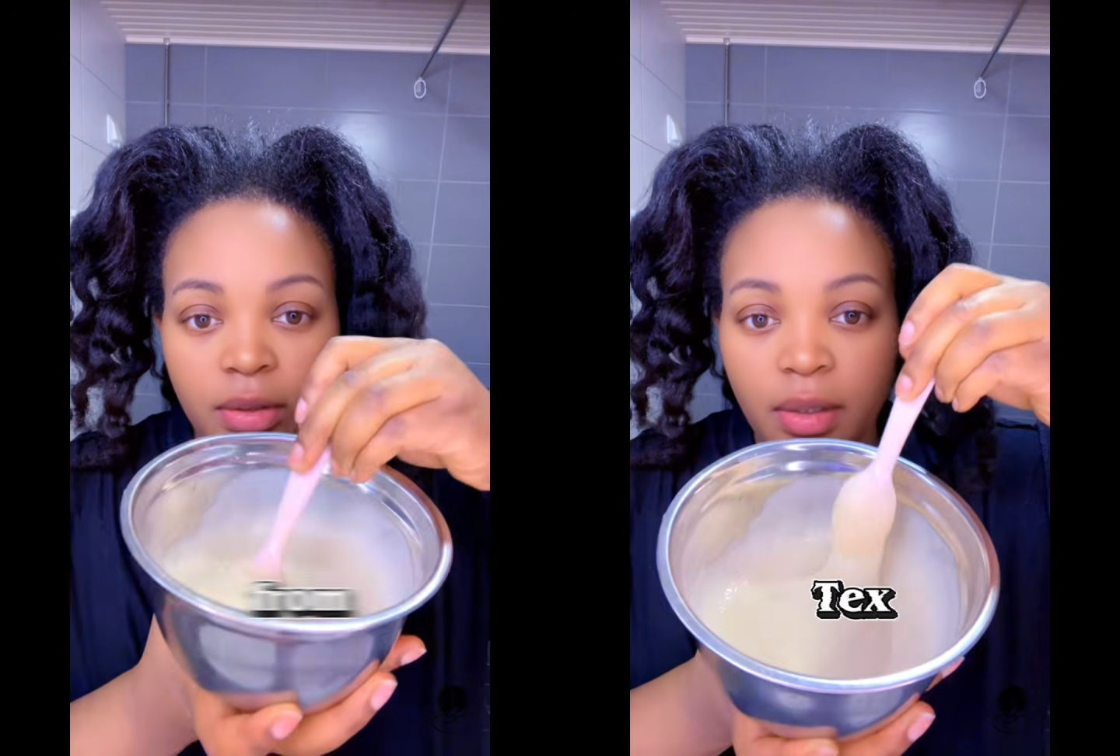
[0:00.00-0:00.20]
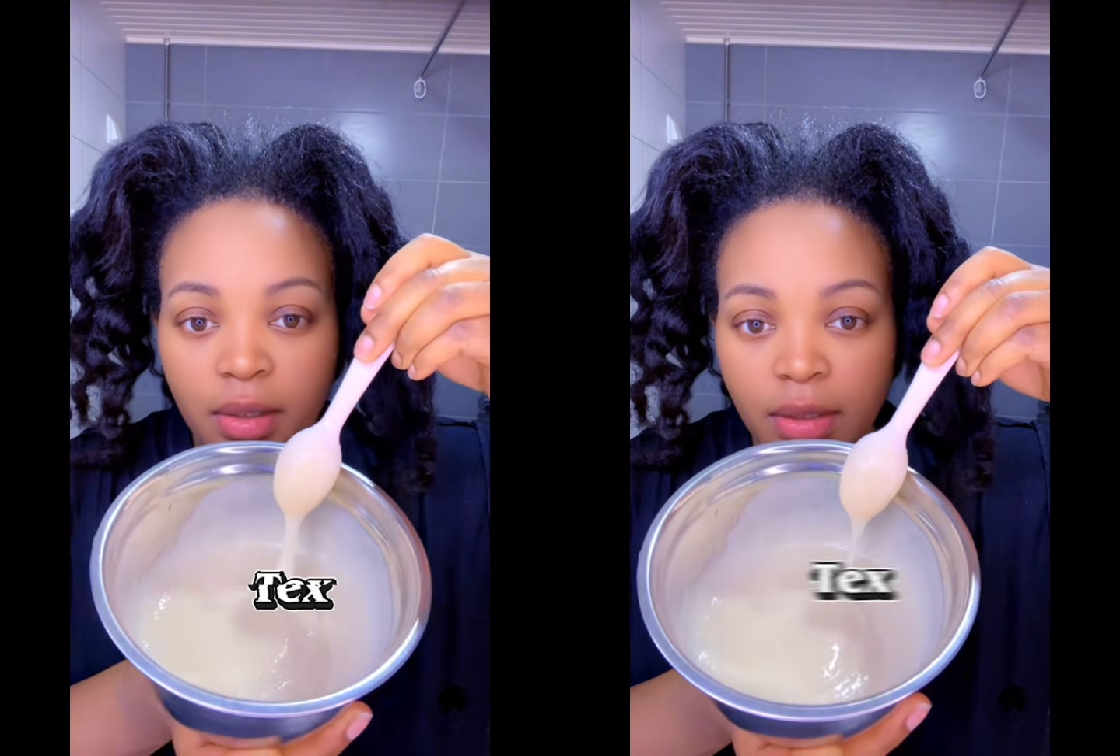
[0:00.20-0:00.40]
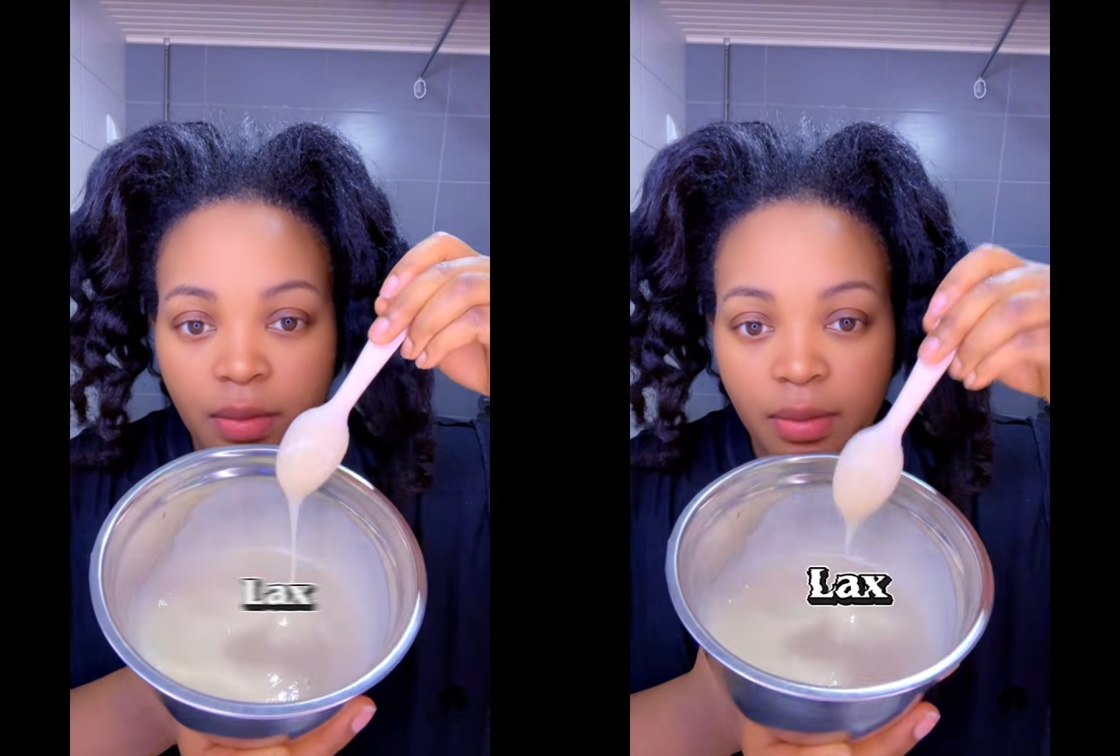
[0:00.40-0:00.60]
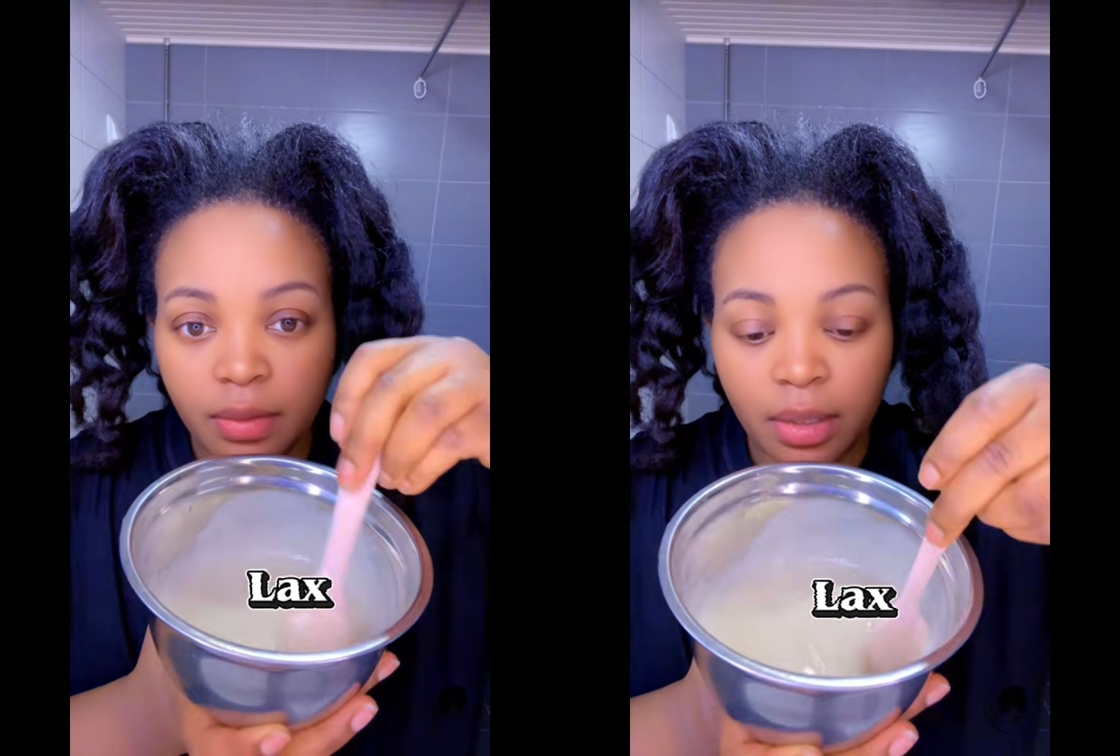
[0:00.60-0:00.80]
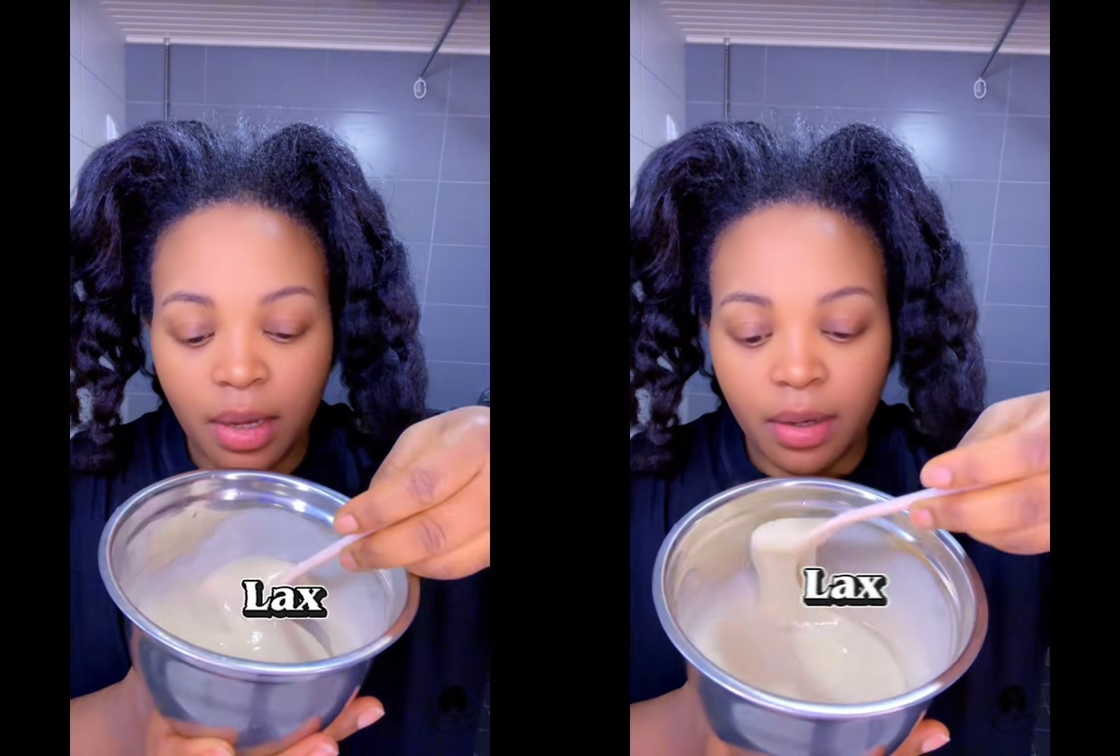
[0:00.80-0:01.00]
texlax
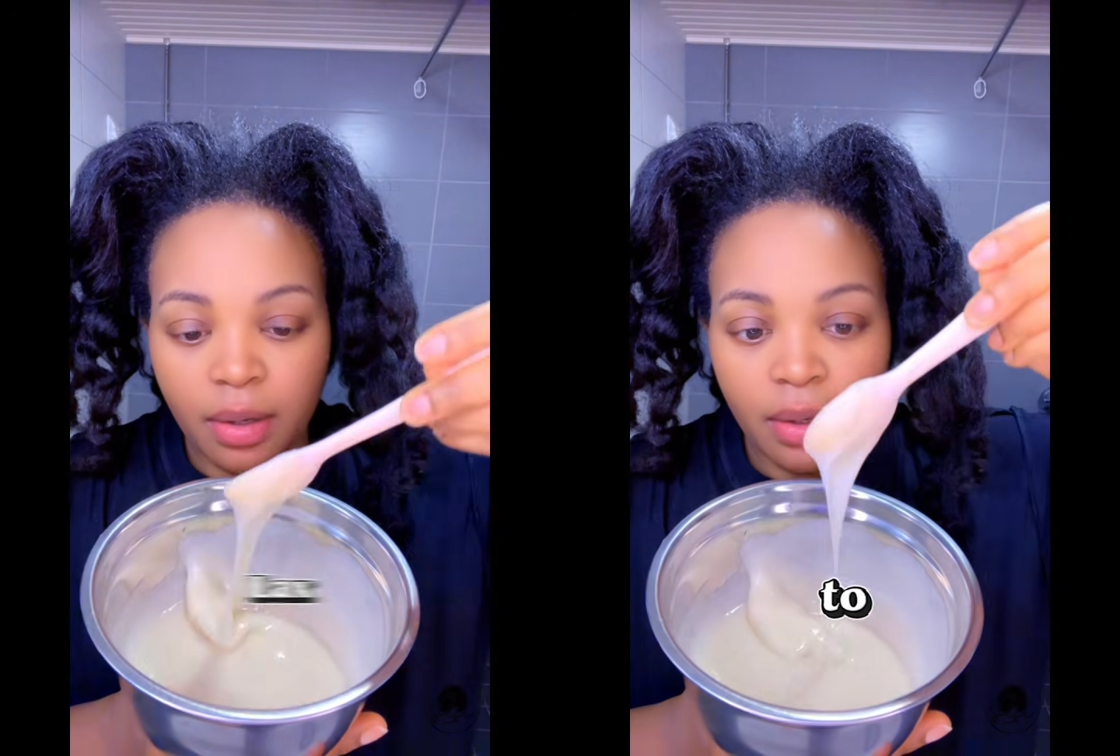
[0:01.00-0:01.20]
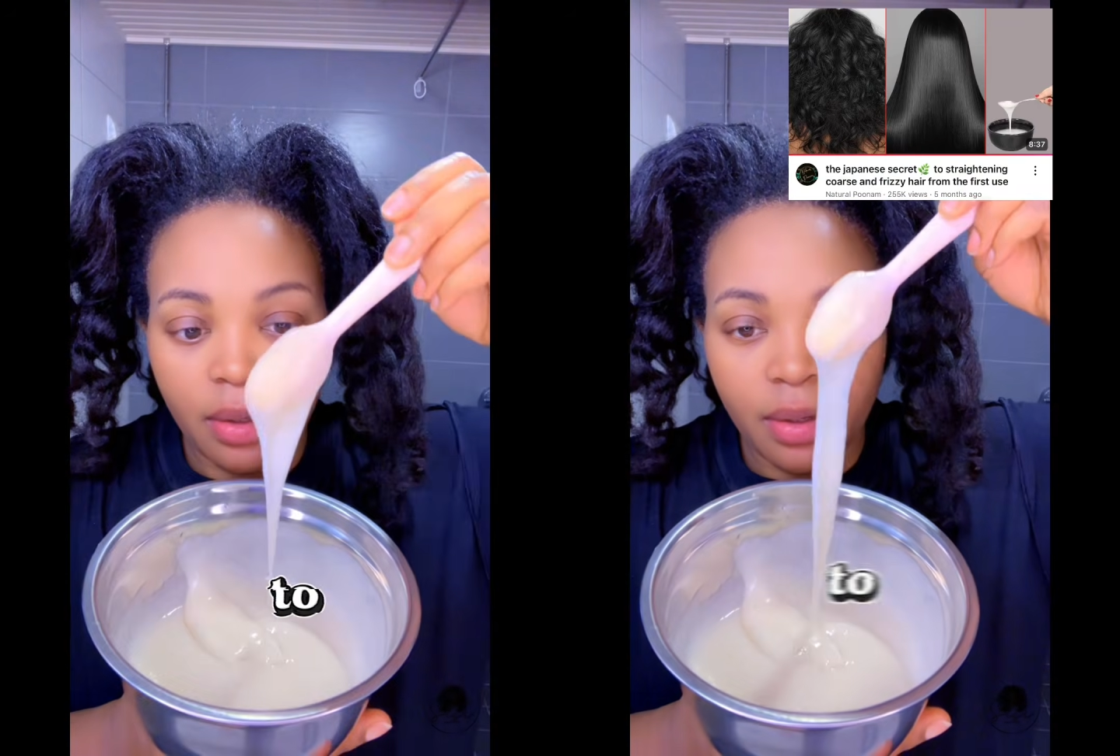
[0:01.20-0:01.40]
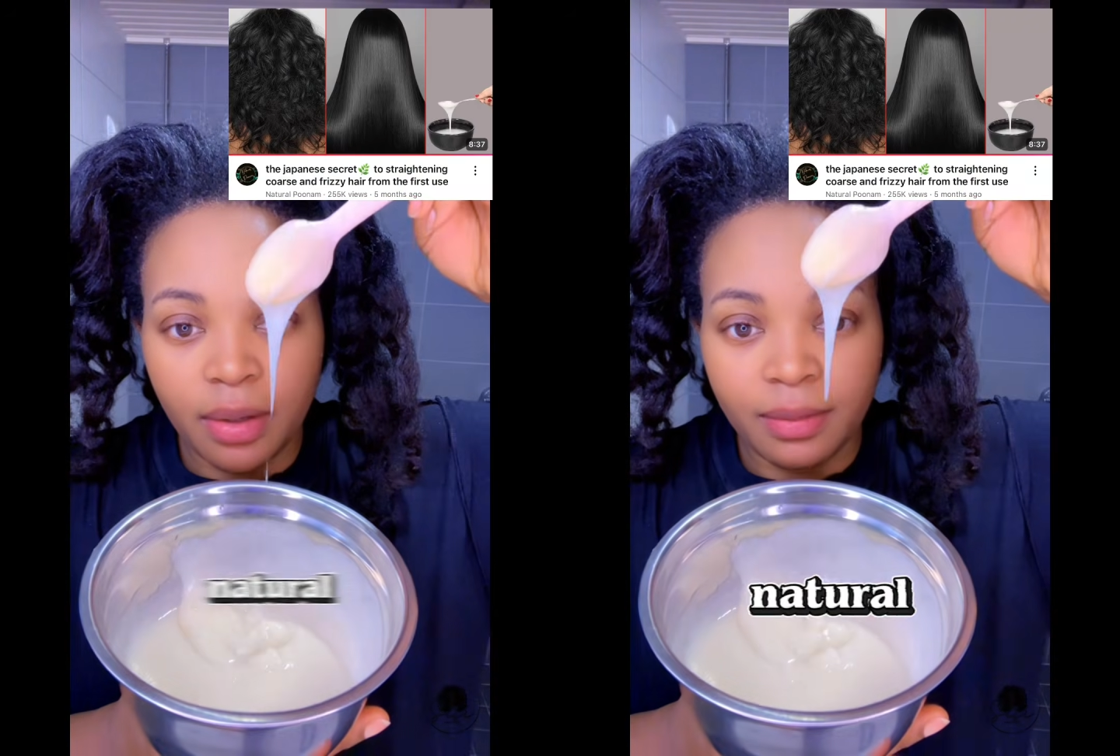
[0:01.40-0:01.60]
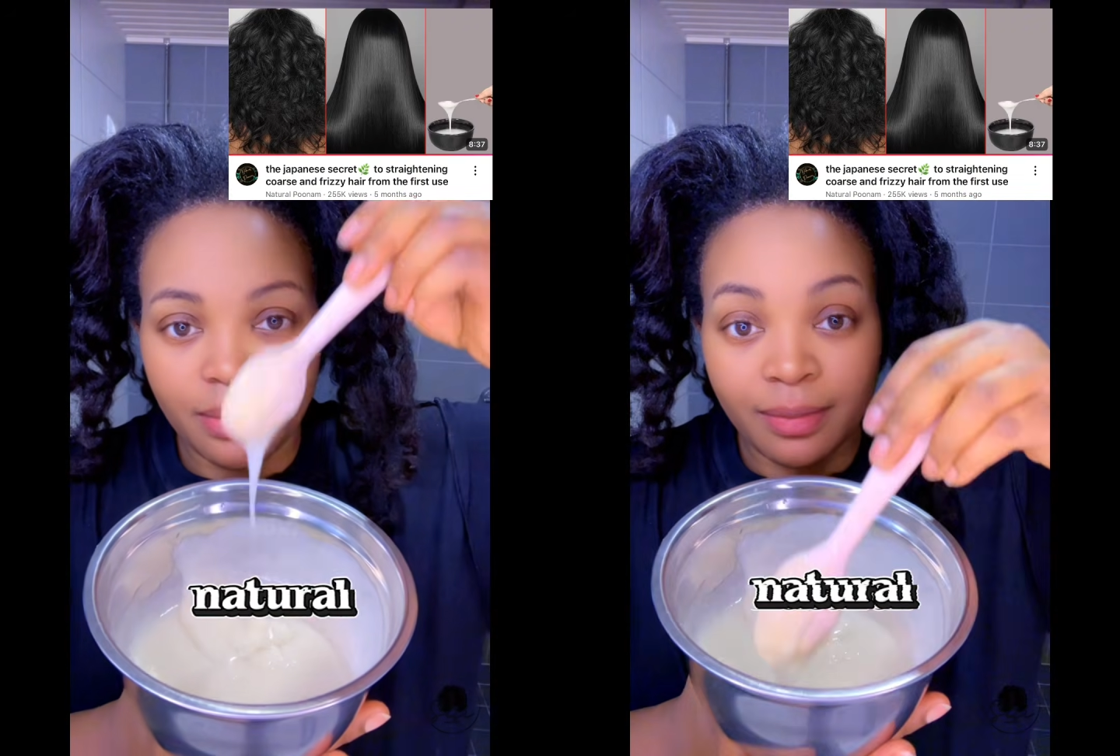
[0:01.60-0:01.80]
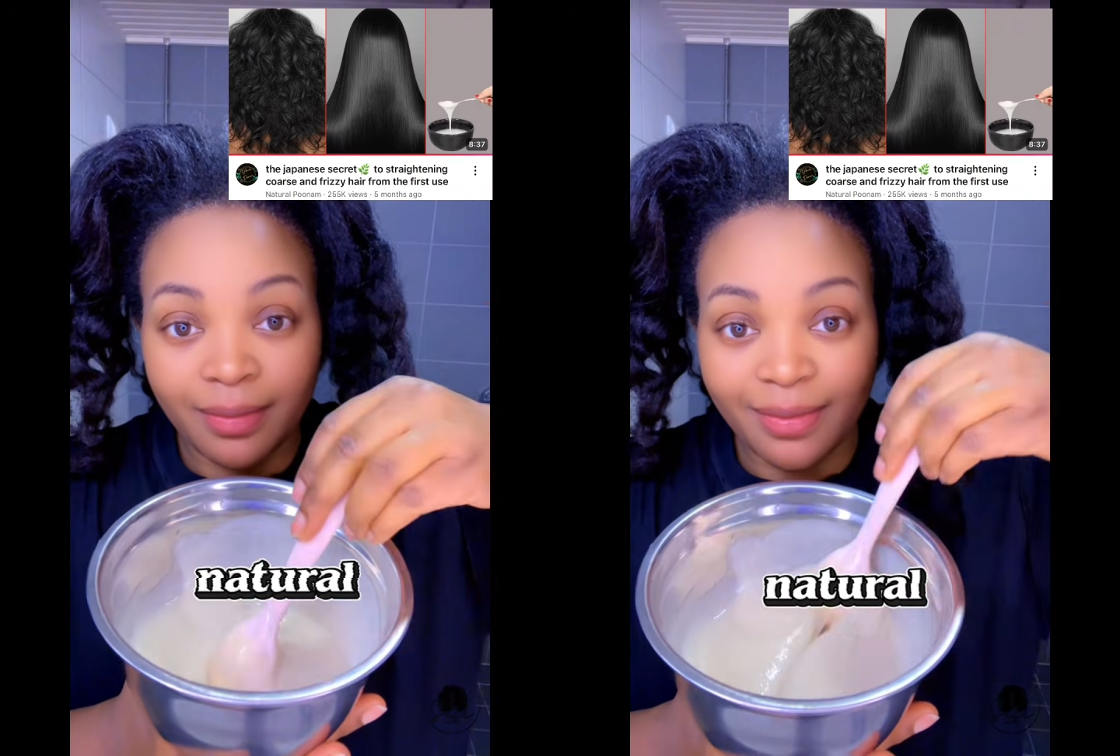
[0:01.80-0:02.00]
to
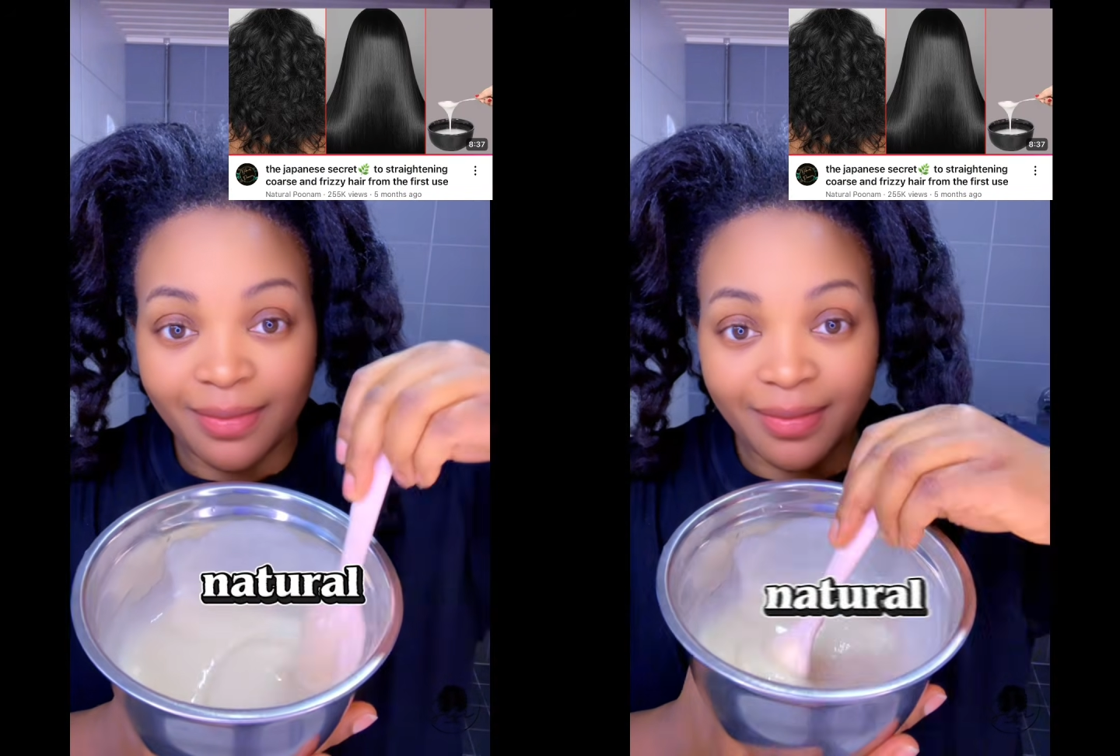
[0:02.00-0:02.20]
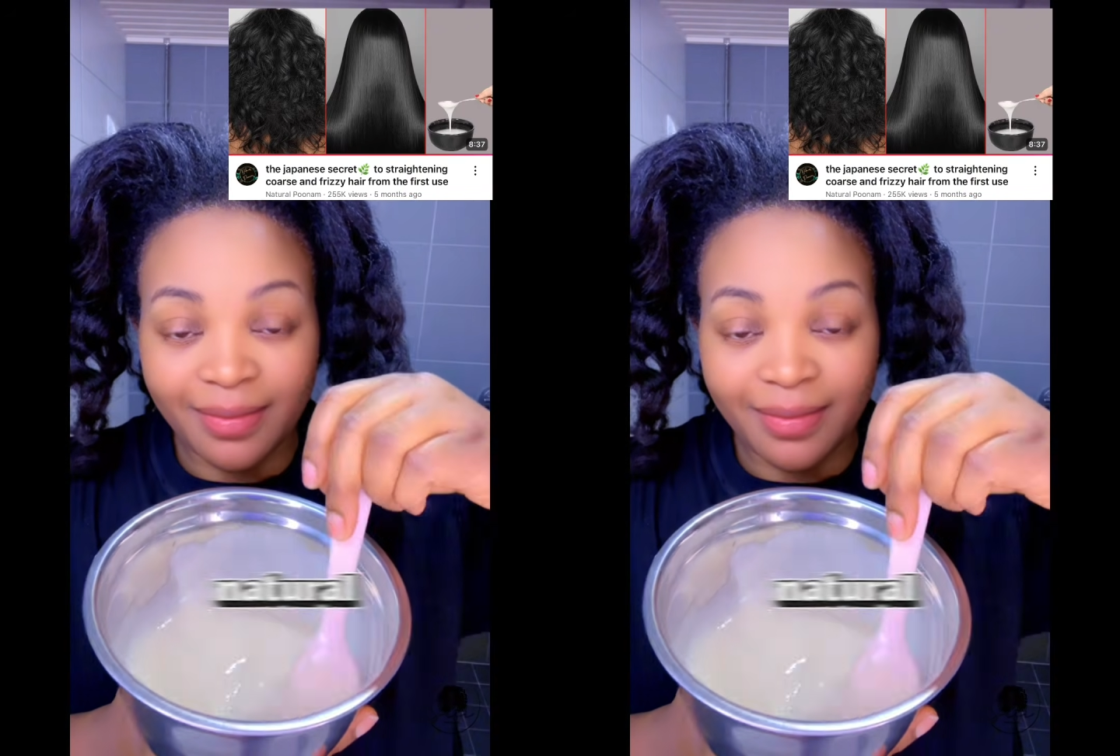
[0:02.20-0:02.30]
natural.